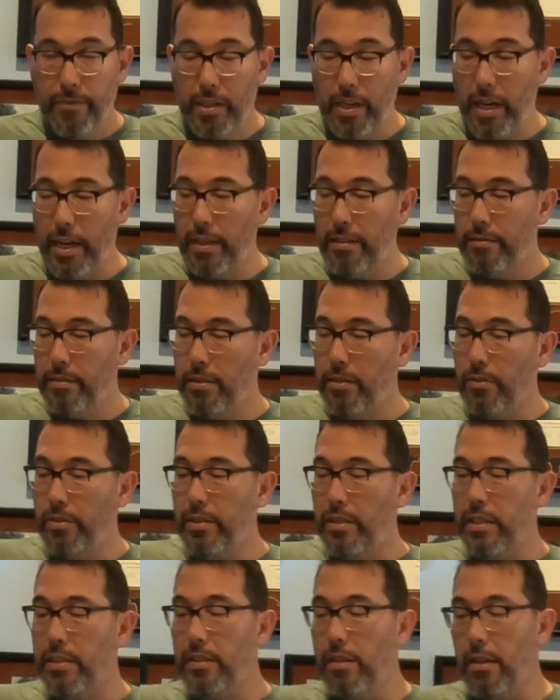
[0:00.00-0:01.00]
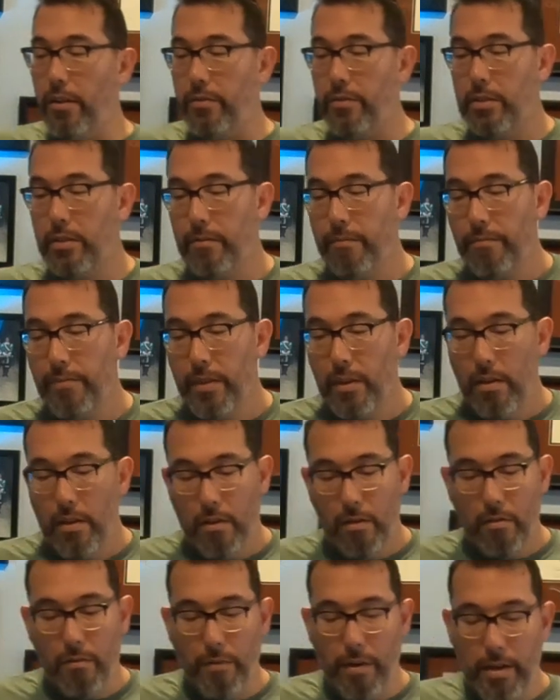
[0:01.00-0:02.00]
Okay, it's still 60 notes.
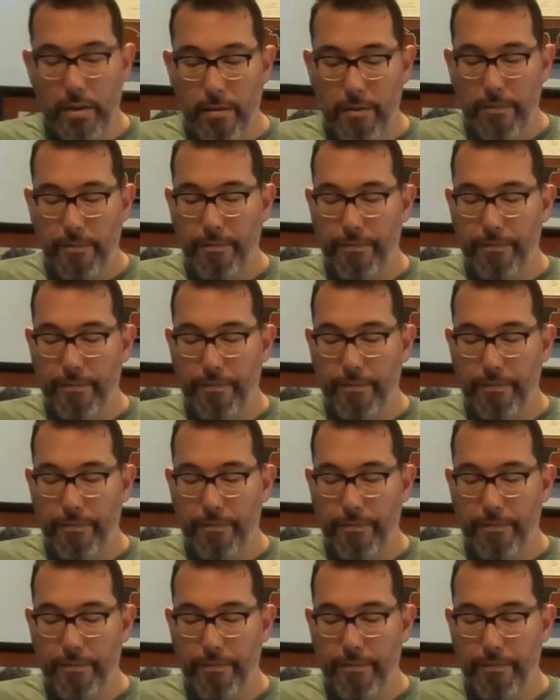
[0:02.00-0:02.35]
1,